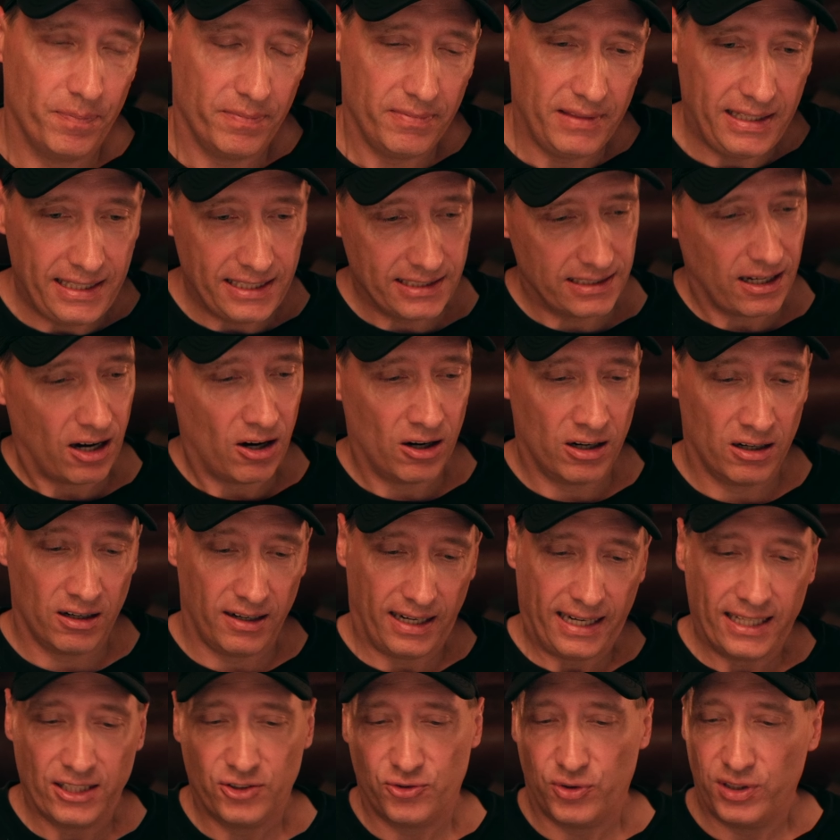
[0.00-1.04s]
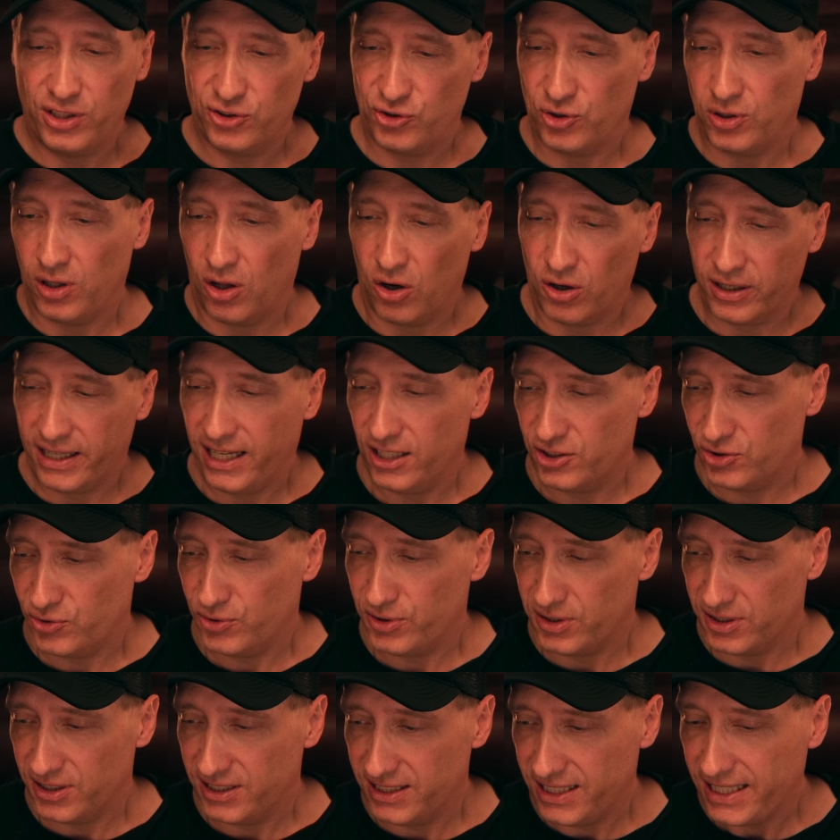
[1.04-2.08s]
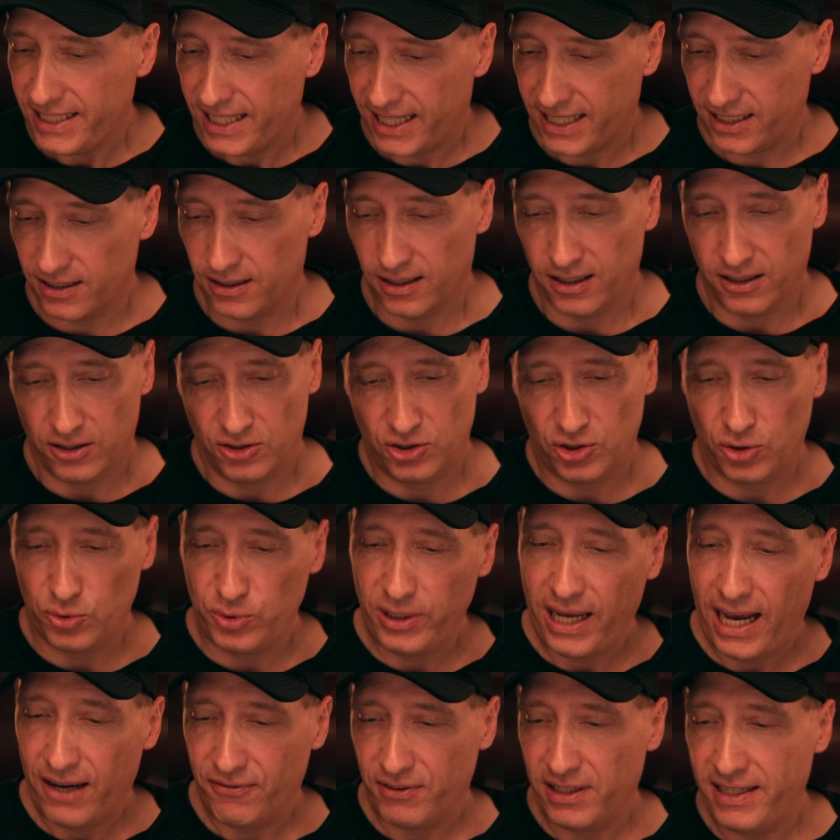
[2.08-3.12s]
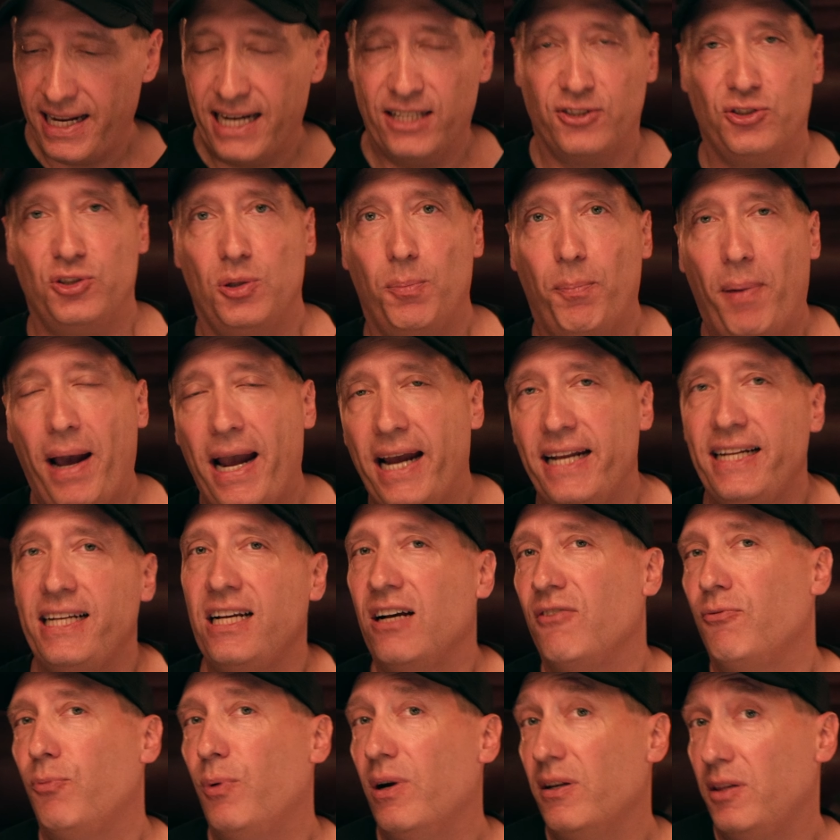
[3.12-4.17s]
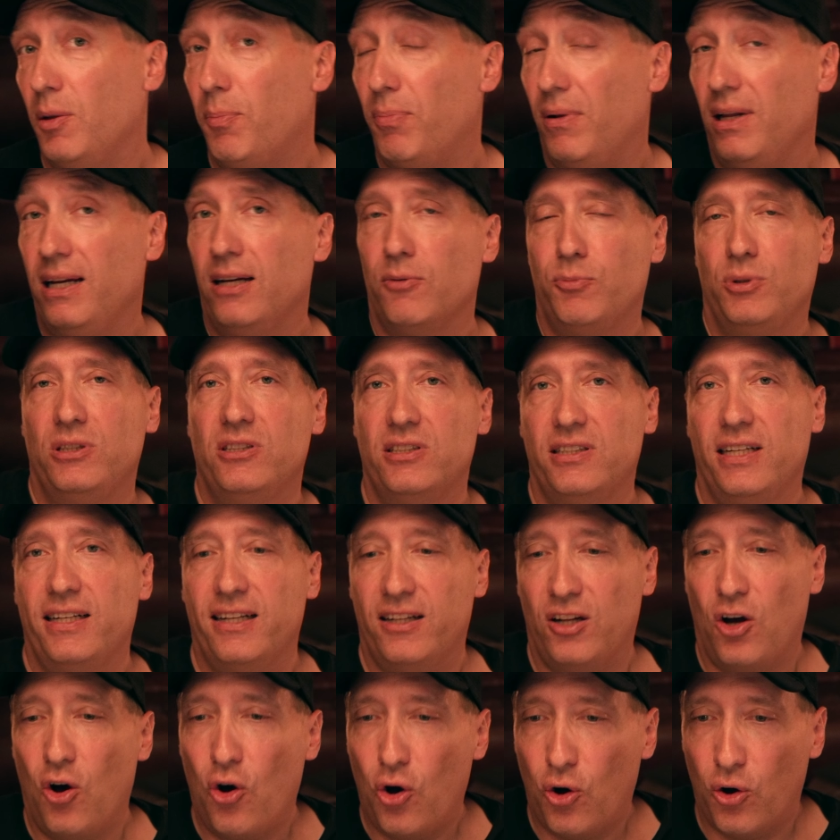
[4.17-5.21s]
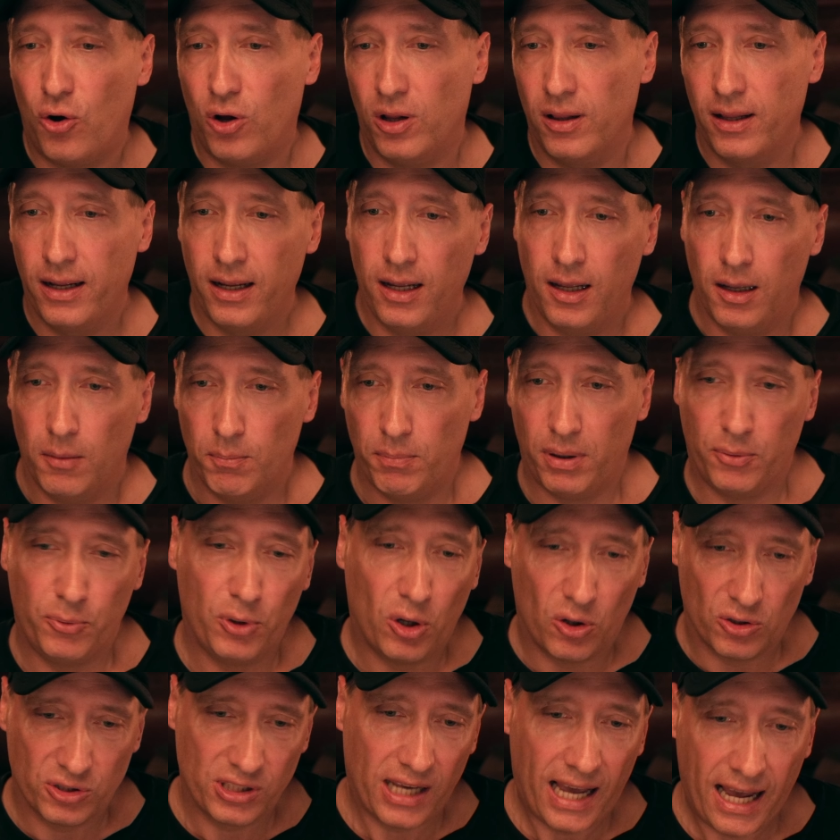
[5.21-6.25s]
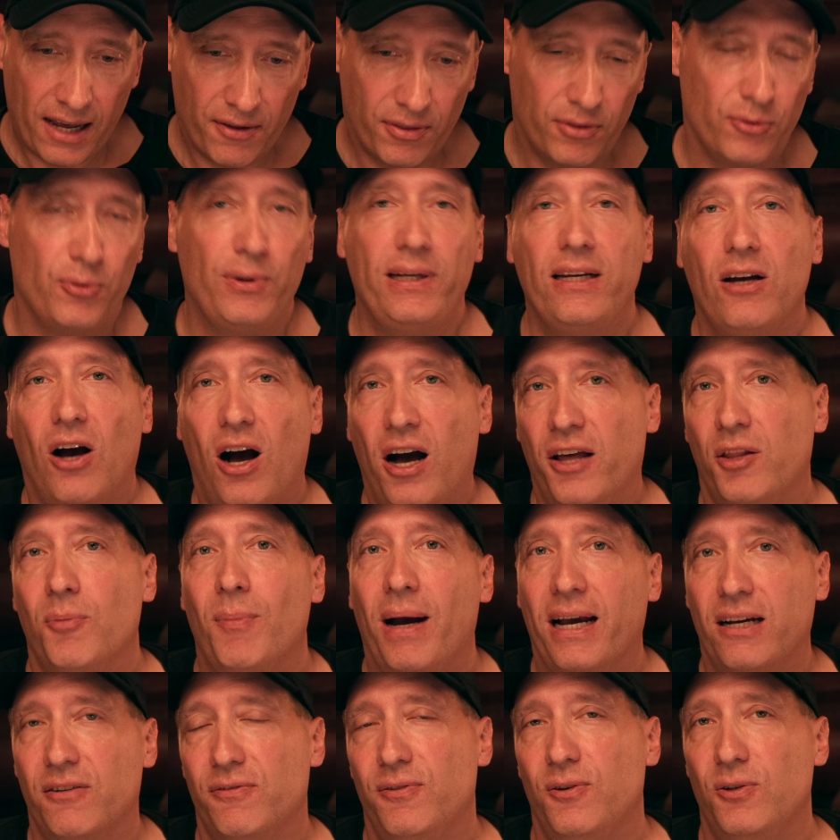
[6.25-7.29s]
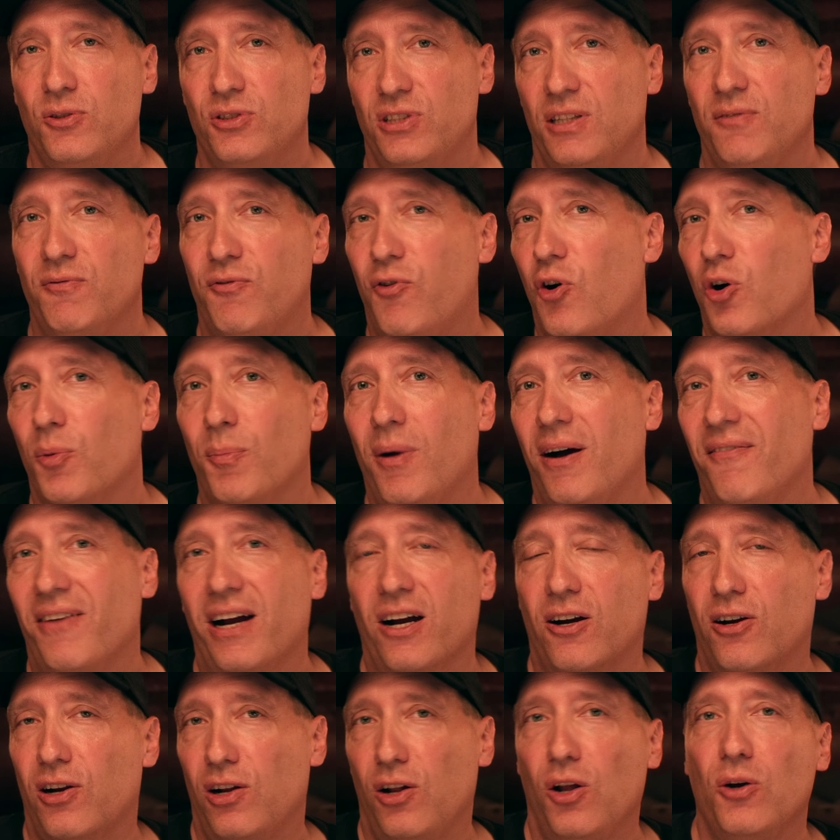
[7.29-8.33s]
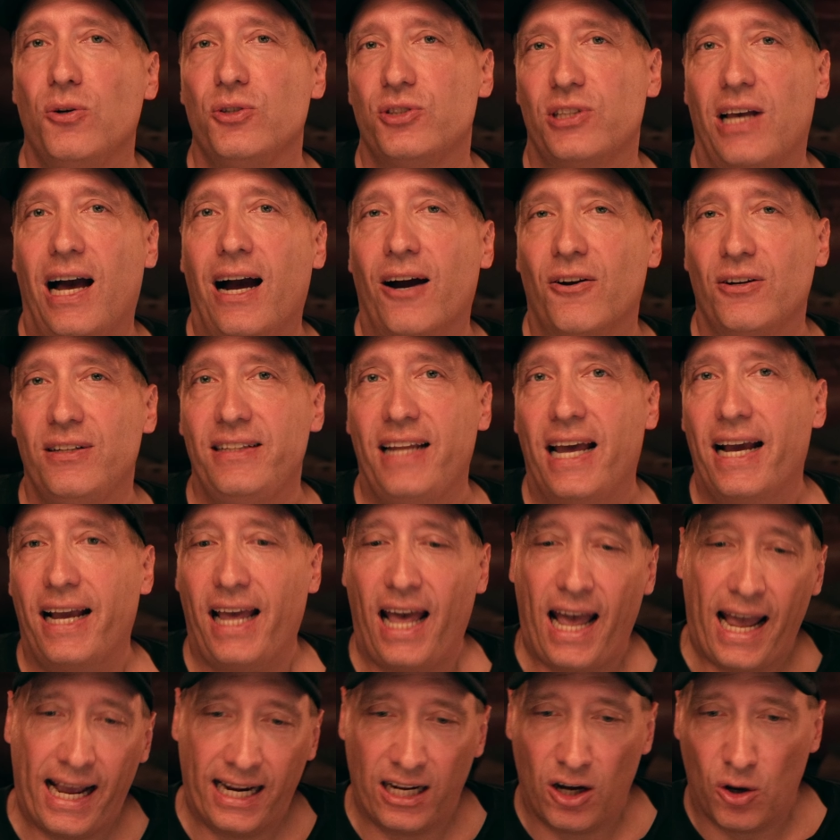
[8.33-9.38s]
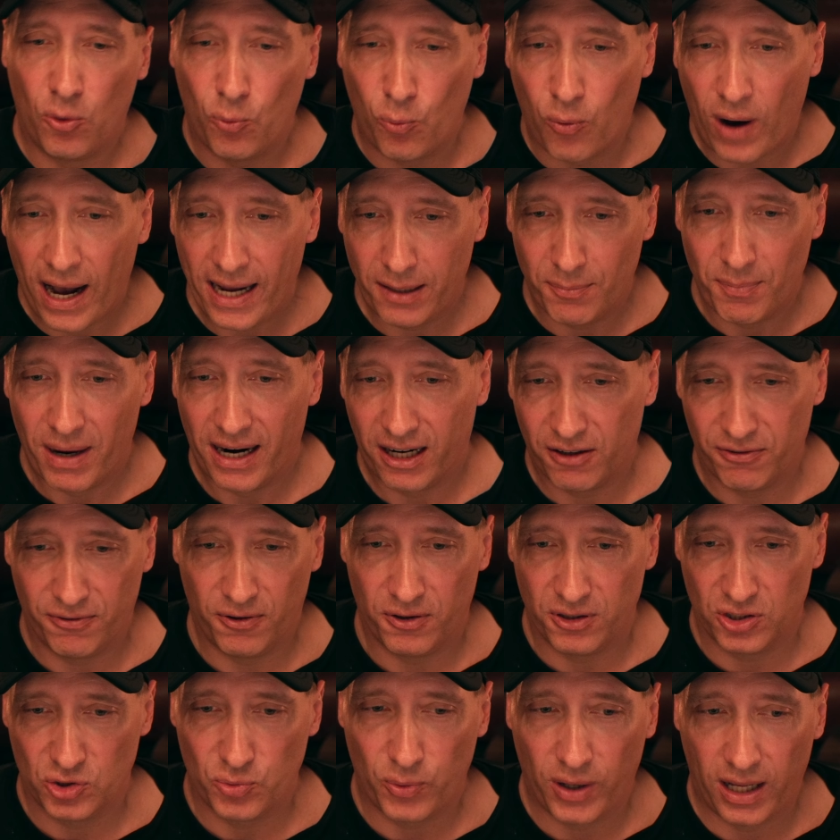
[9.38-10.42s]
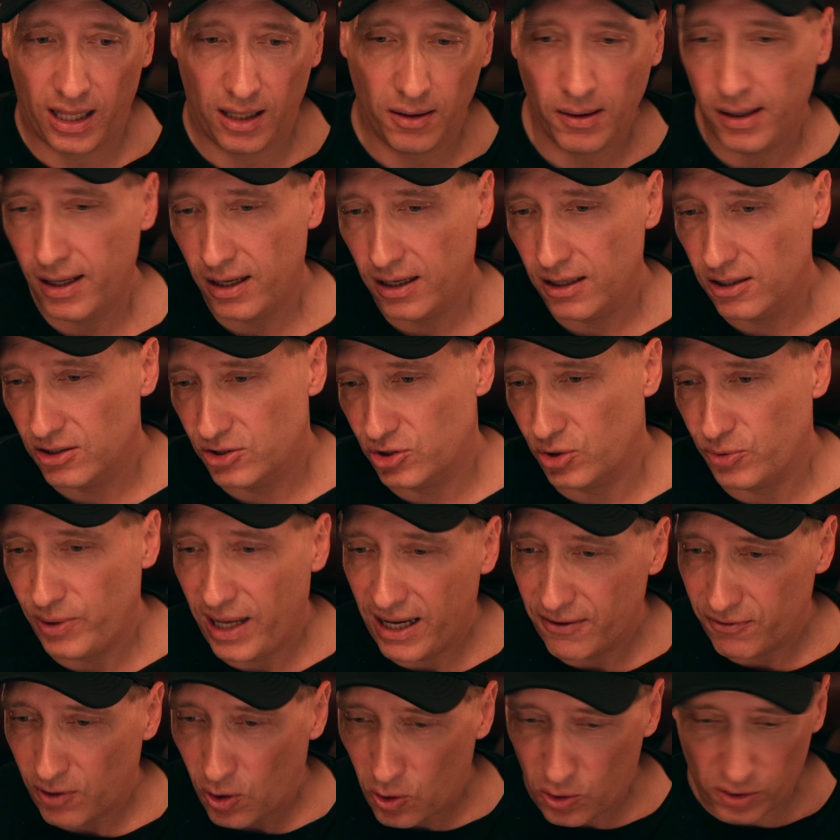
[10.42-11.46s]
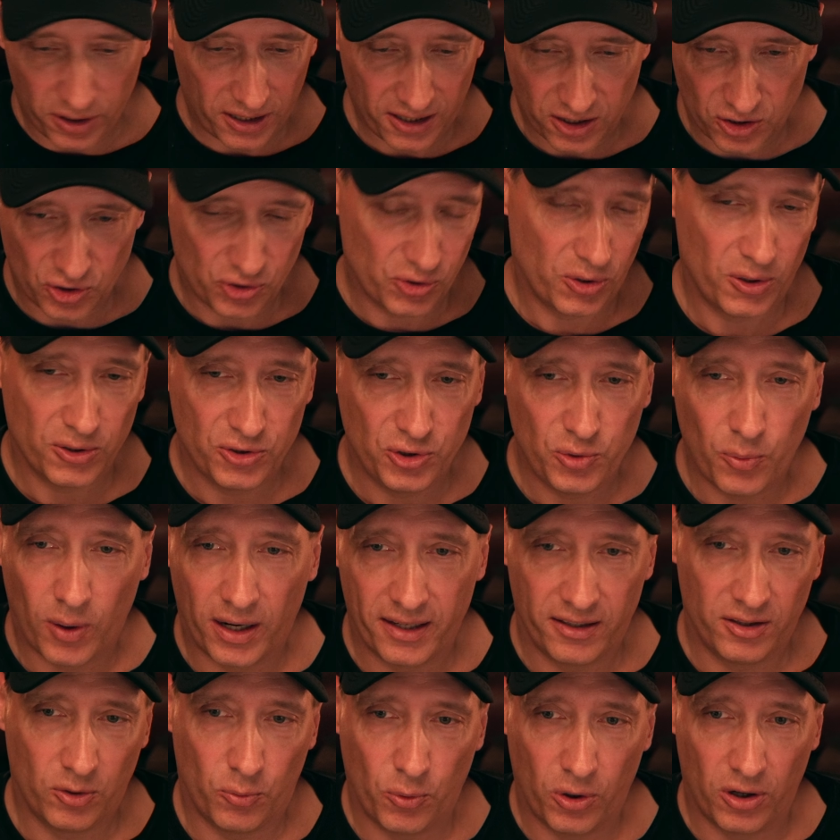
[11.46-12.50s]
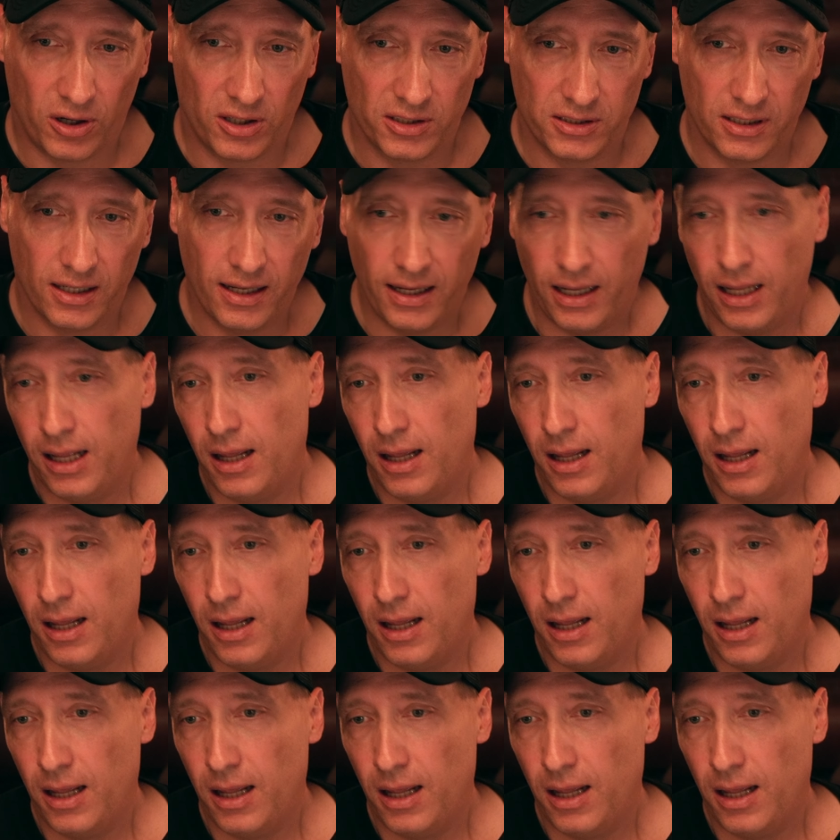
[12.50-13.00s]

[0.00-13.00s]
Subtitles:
These are in traditional orchestral seating, so you have the natural panning of where the player would sit in a hall. But we also have 3 other microphones in form of our close, our deca, and our wide microphone as well. So you have all the controls you want in the world.